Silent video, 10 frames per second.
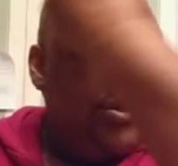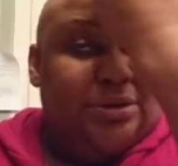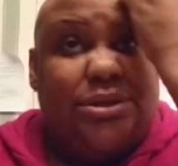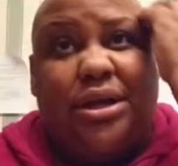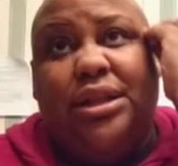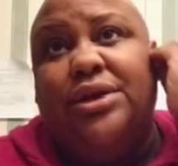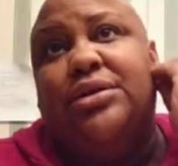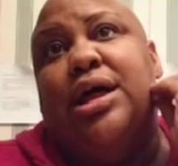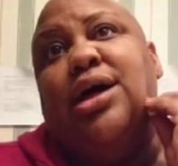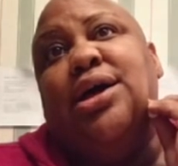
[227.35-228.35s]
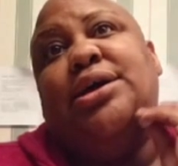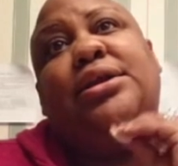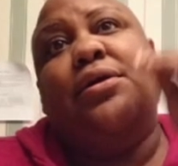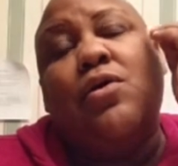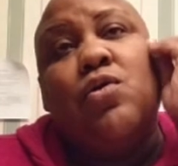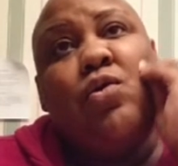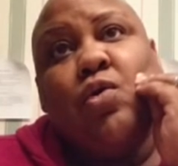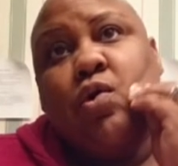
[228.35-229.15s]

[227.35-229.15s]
There's a clear line